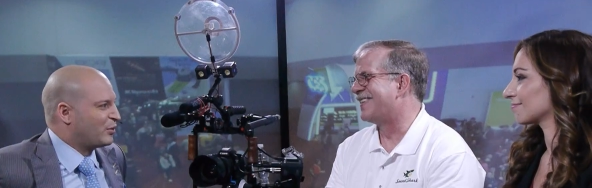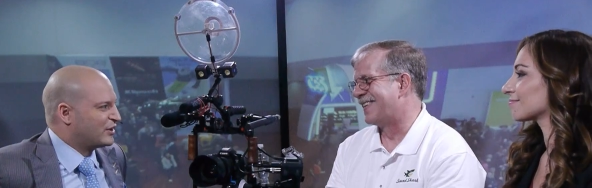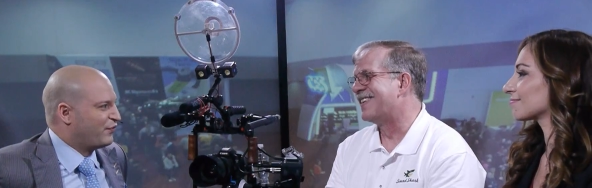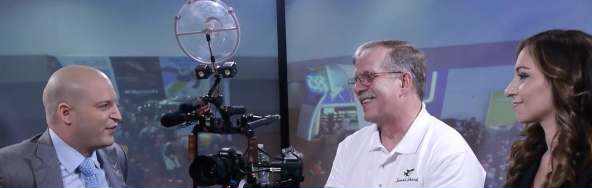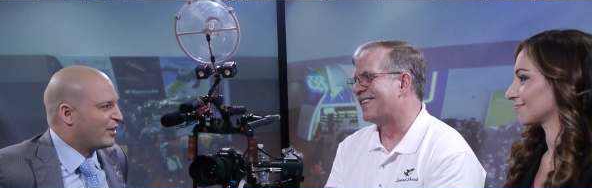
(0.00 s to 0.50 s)
Speaker 1: wasn't
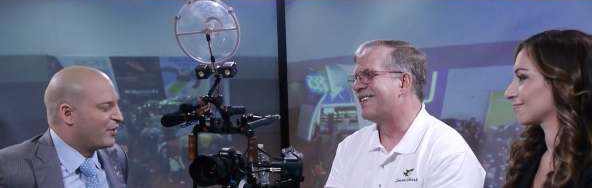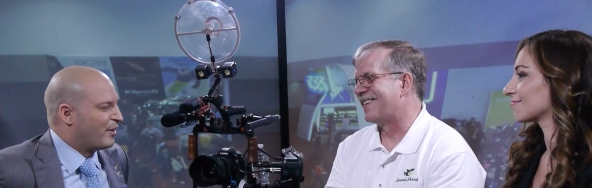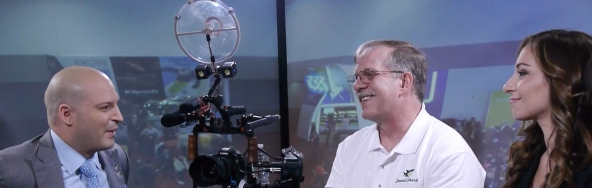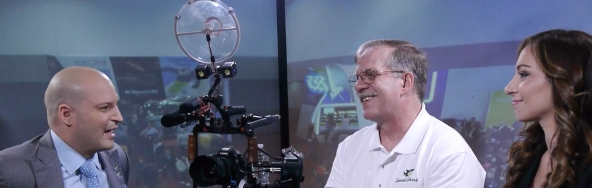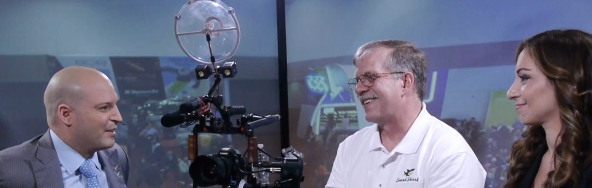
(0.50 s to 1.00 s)
fitted with a
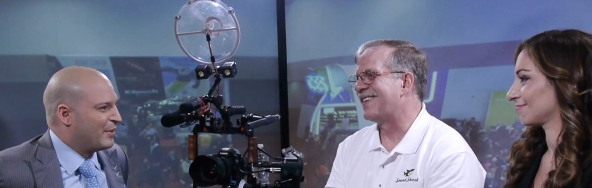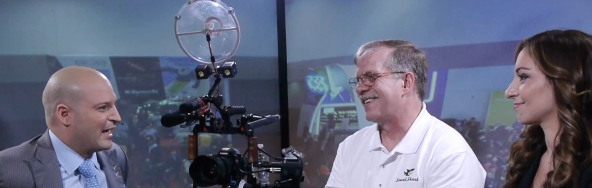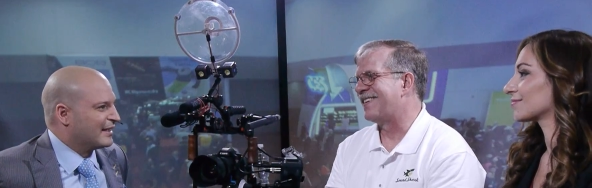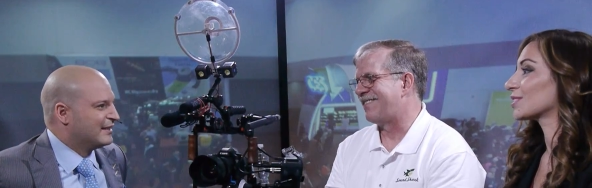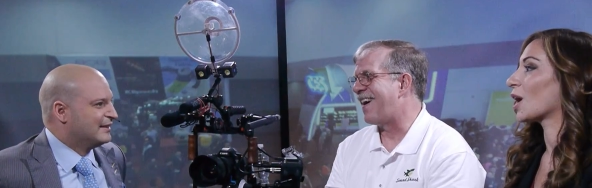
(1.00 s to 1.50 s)
body
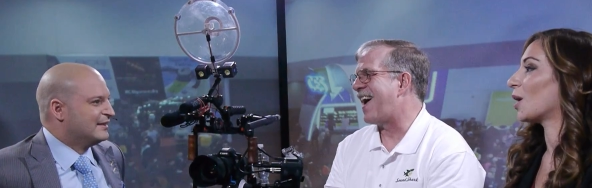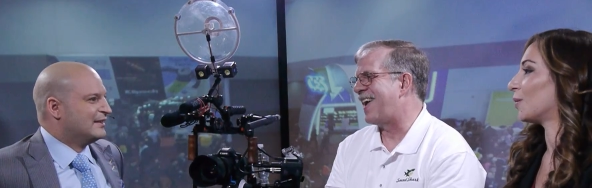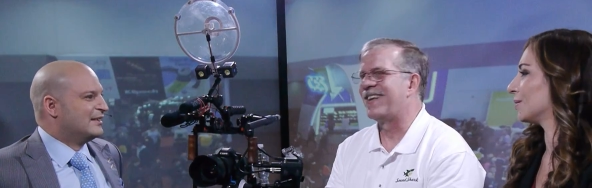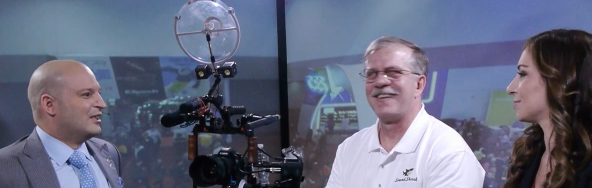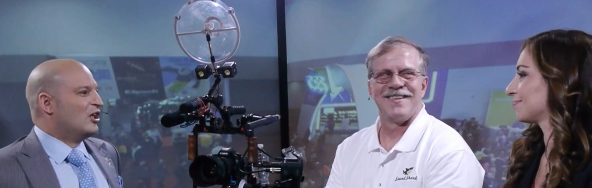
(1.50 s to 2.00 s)
pack.
Speaker 2: Right. No.
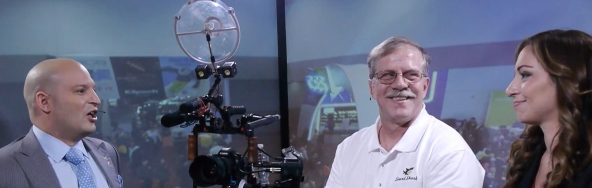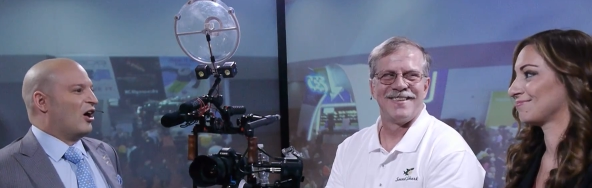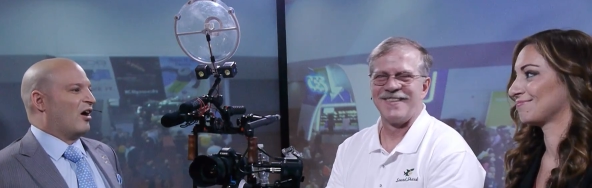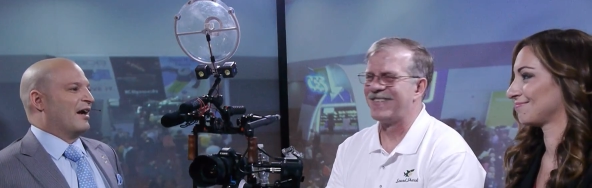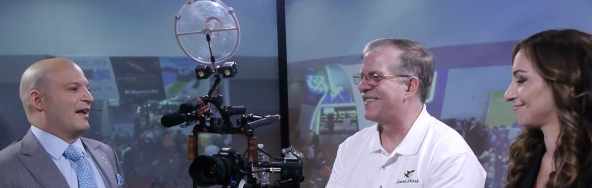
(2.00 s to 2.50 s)
Speaker 1: All
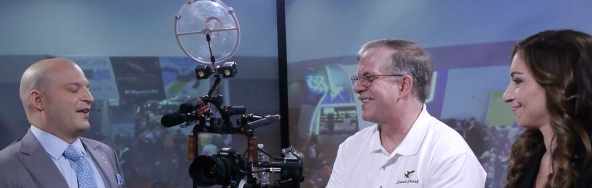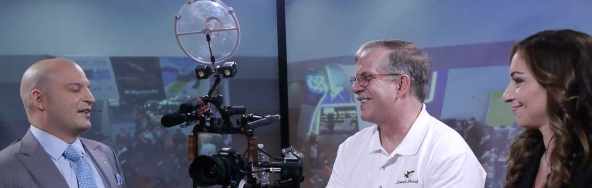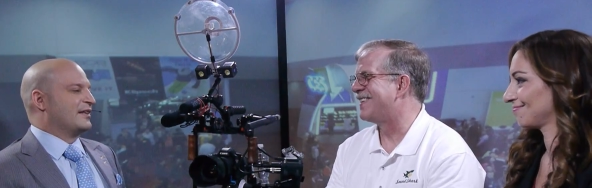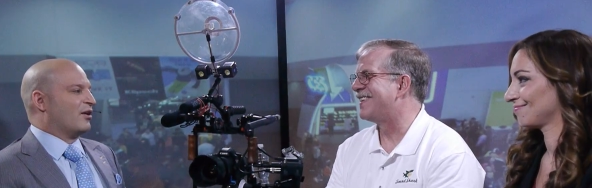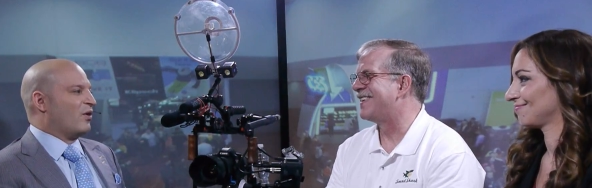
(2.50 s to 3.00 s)
right, I think that
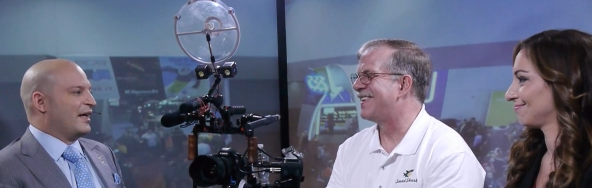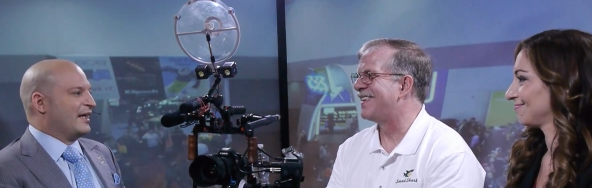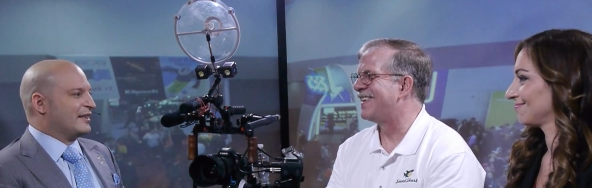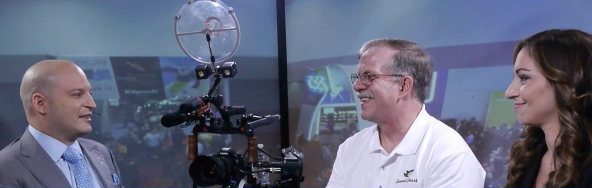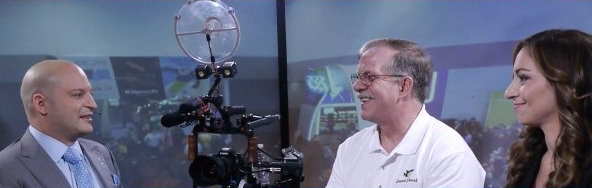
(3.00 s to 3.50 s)
they're ready at the
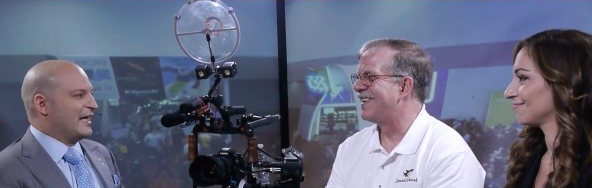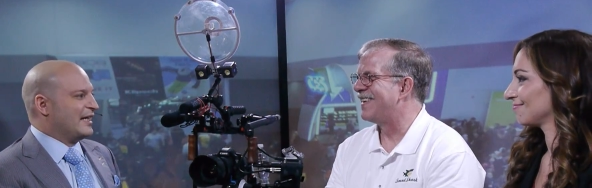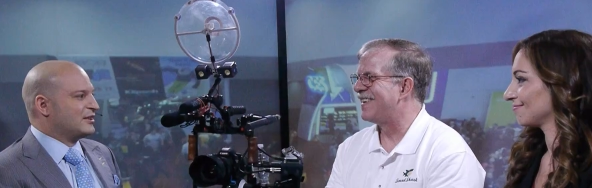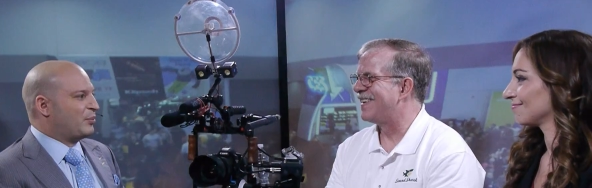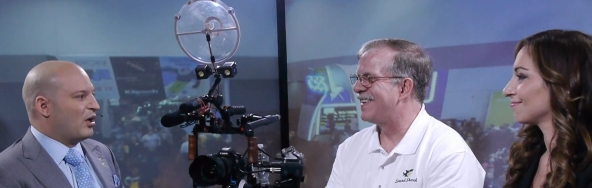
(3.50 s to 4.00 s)
Sands.
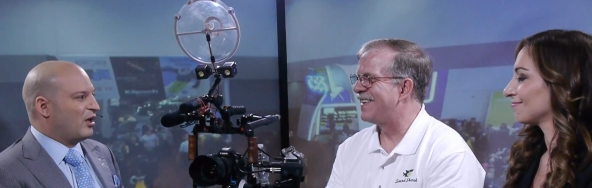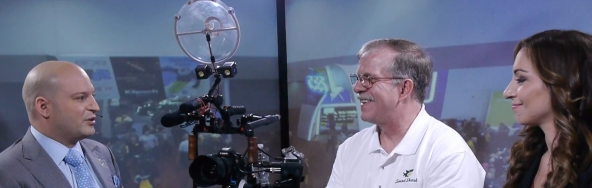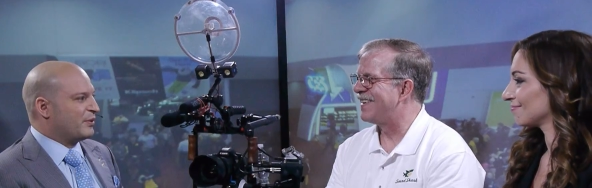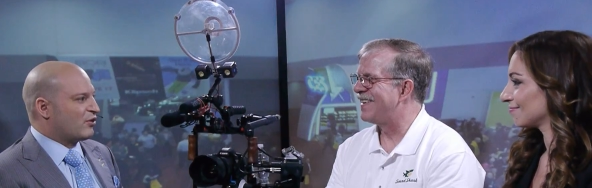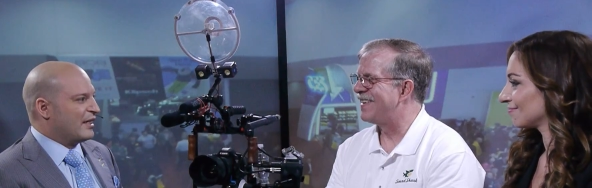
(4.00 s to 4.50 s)
Paul, it's been
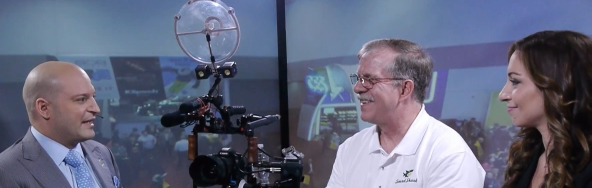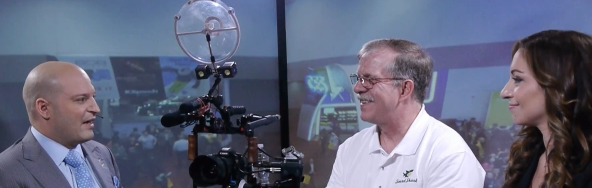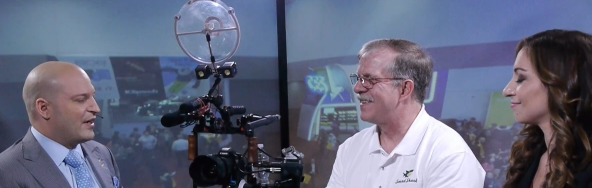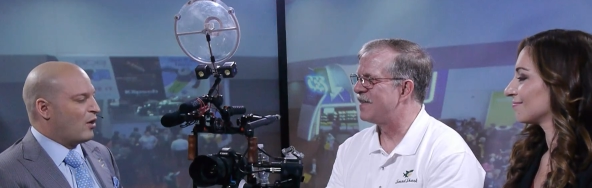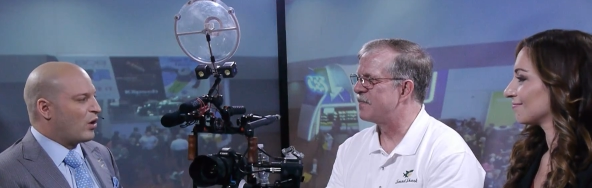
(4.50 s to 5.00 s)
great to have you
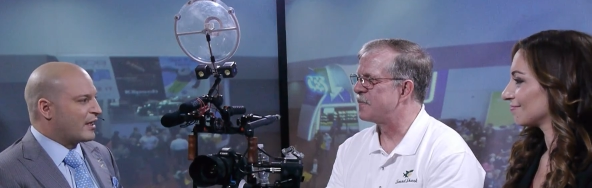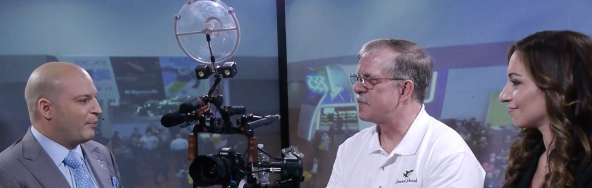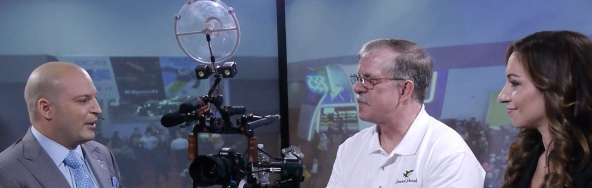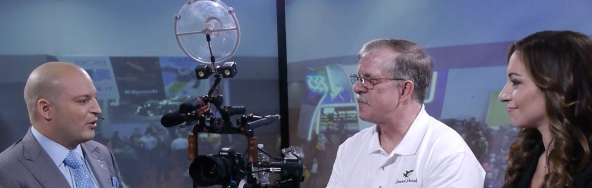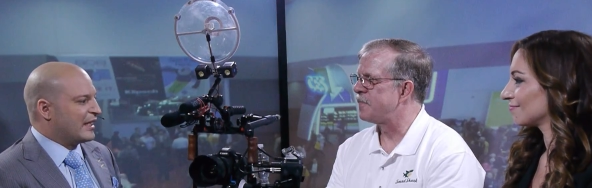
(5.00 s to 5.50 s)
on. Where can
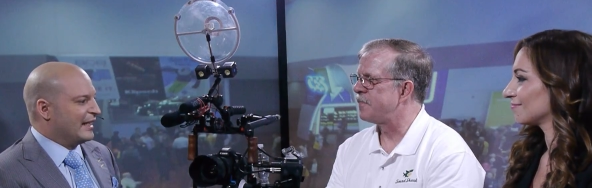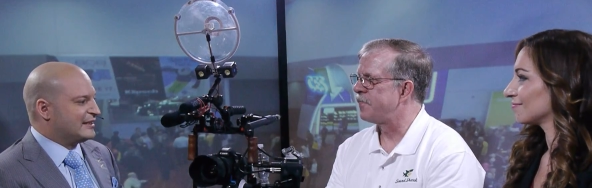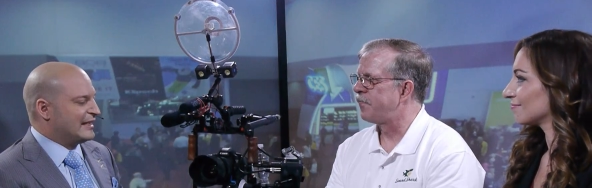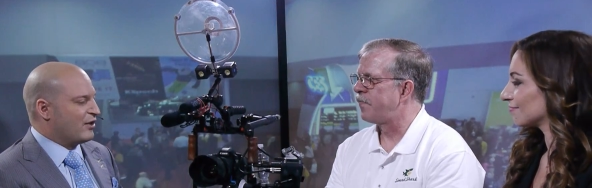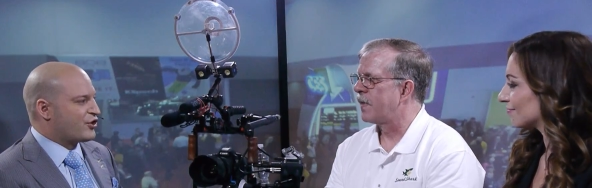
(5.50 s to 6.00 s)
people get it?
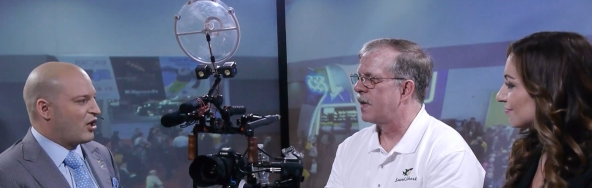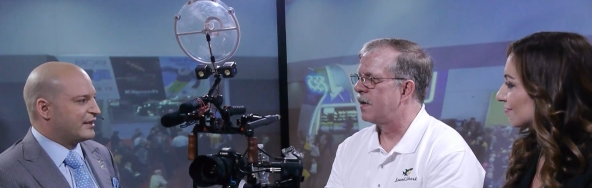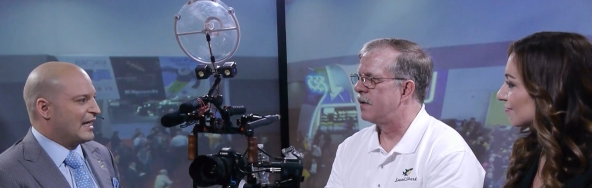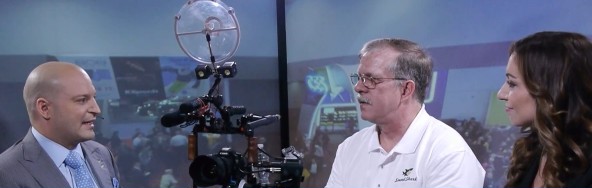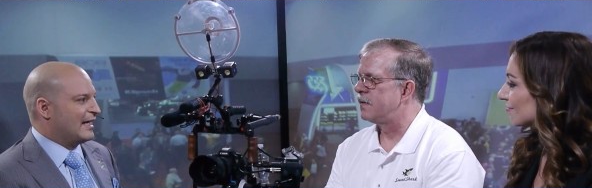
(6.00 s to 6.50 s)
SoundShark
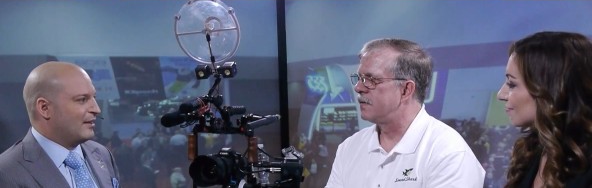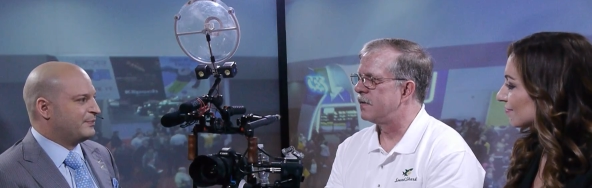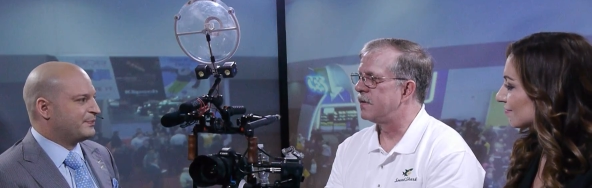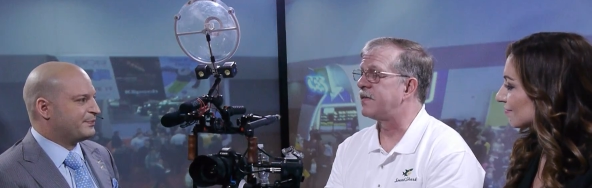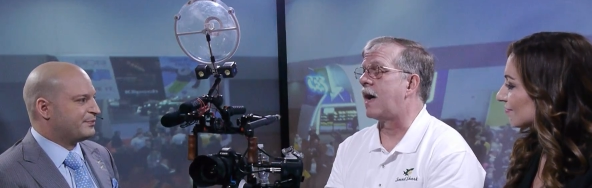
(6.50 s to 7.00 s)
dot com?
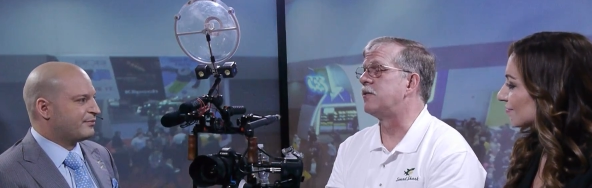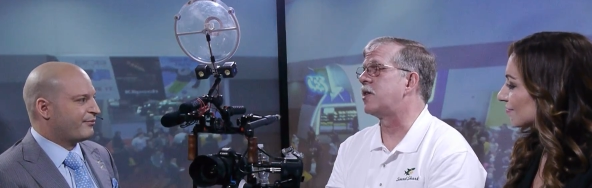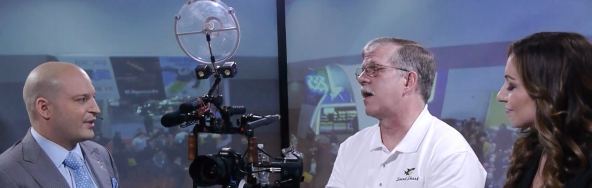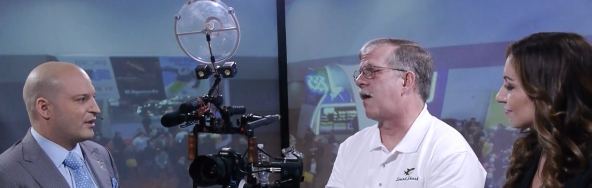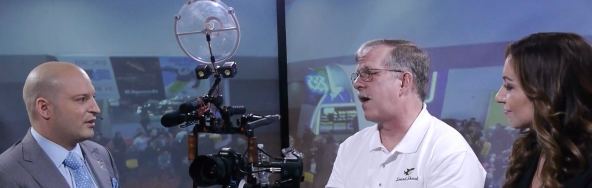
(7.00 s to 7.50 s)
Speaker 2: SoundShark
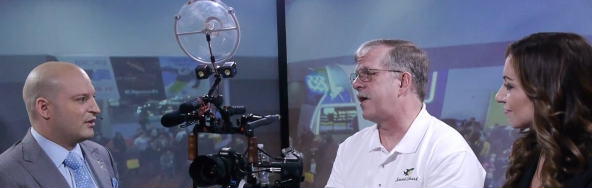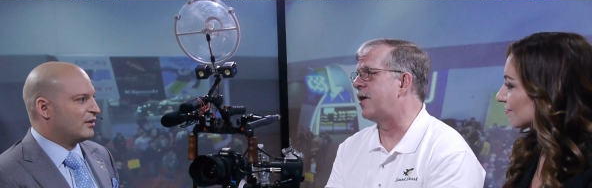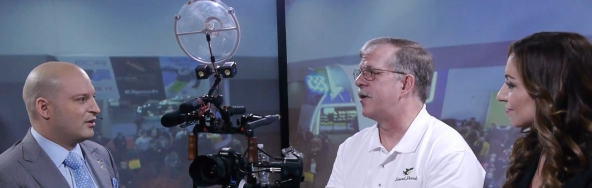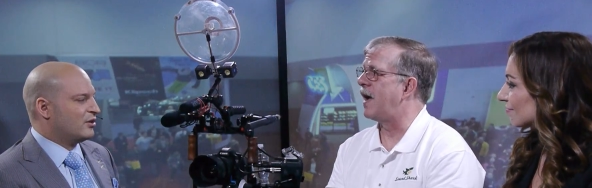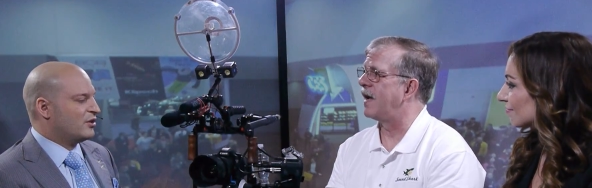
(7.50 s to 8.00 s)
audio dot